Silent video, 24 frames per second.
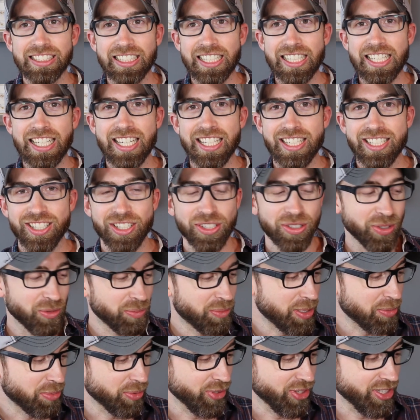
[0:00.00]
I hate showing
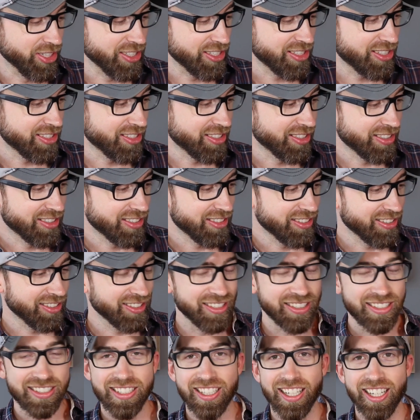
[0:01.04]
people this.
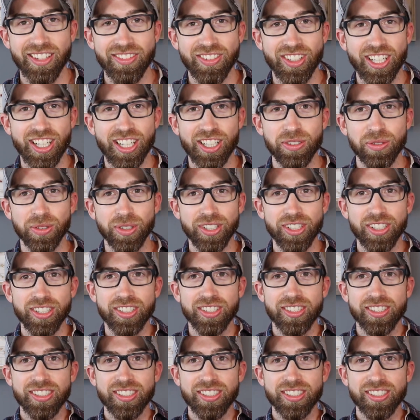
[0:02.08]
It's kind of awkward.